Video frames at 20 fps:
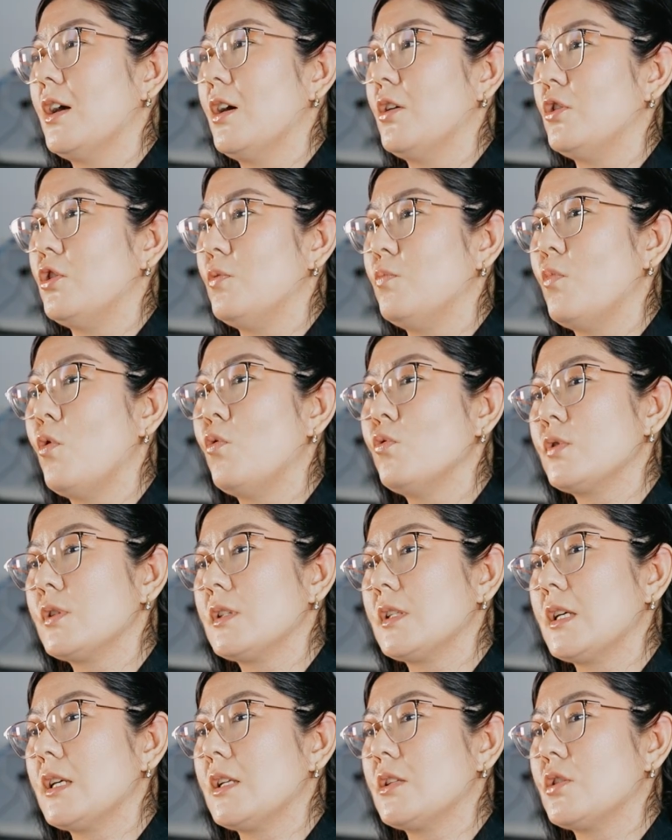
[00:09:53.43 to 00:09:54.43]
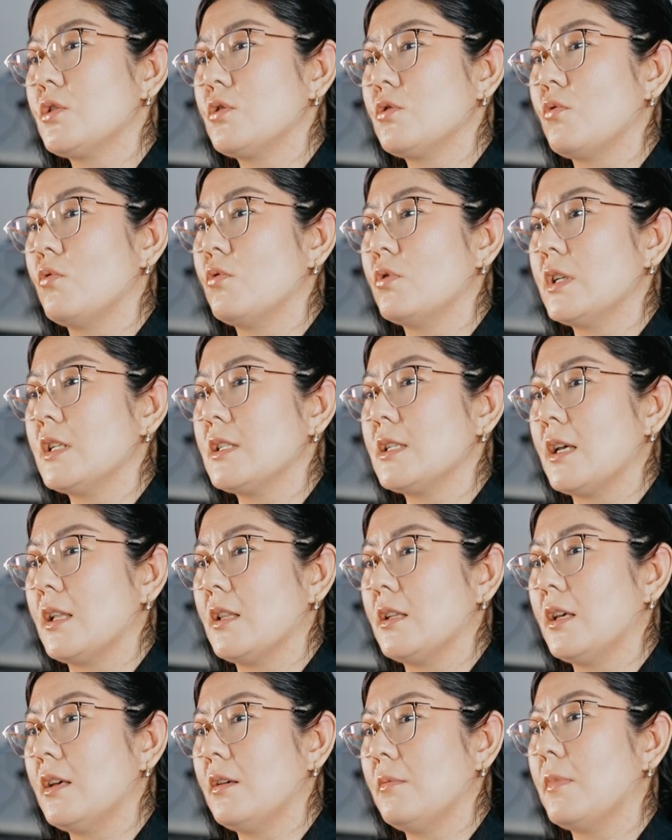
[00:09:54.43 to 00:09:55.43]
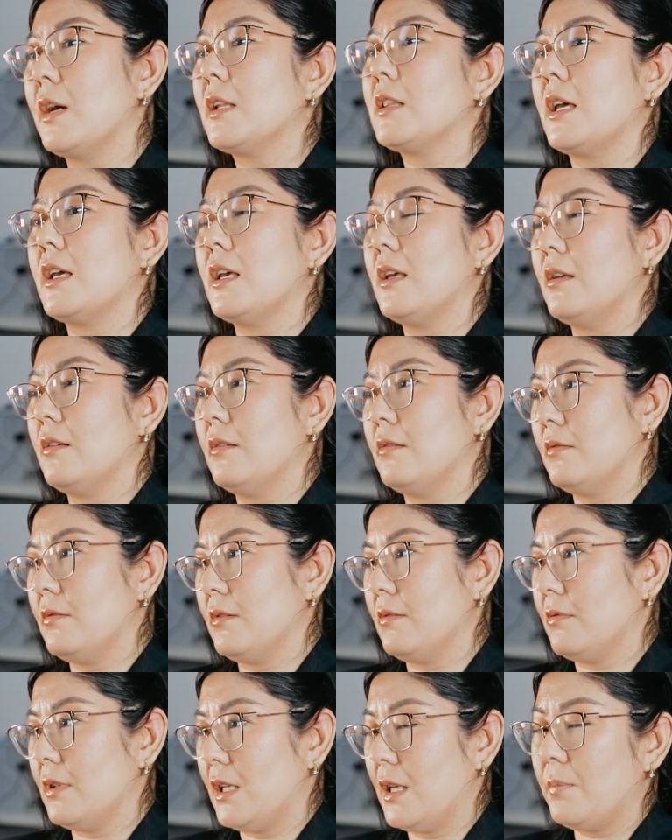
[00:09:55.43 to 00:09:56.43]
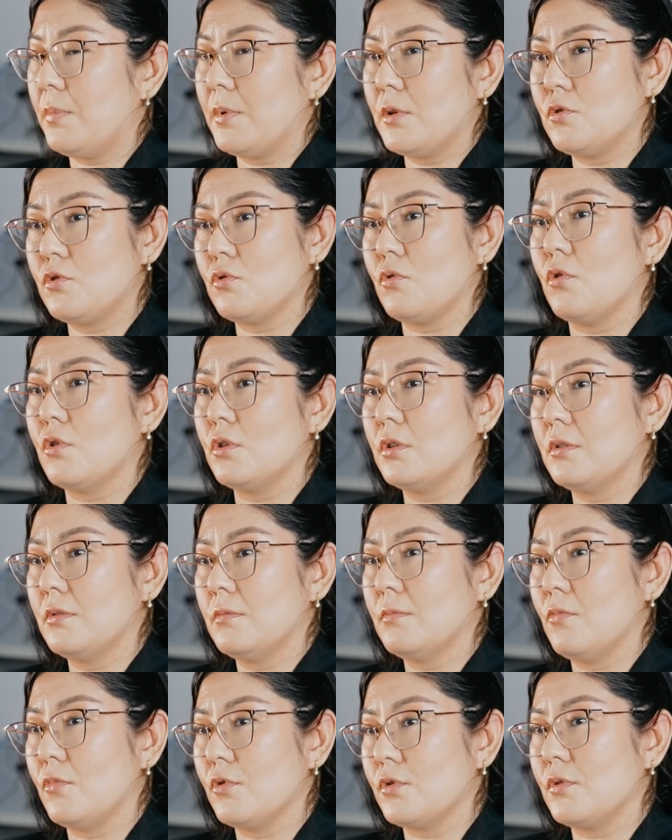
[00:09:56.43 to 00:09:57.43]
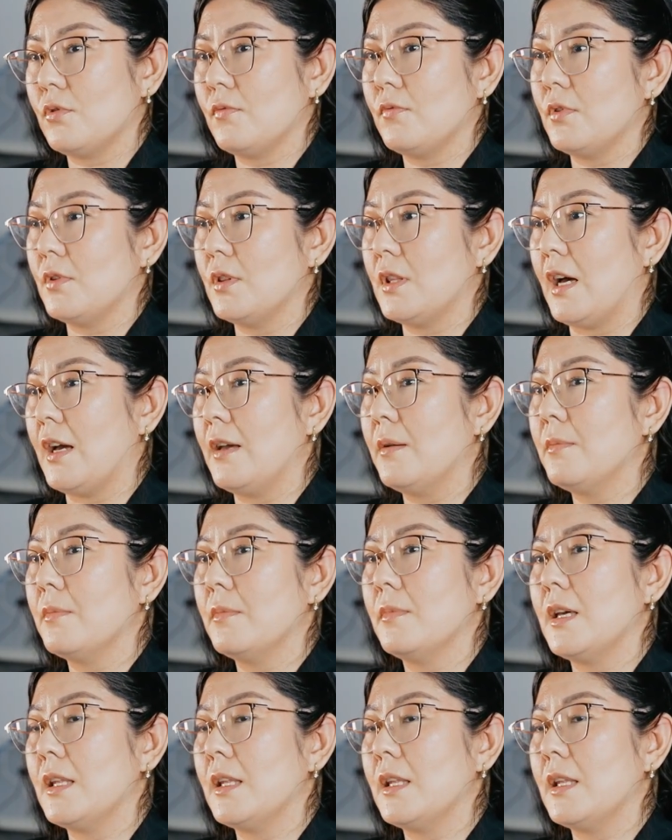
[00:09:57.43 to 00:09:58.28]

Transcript: mostly it's storytelling, but I keep it short most of the time.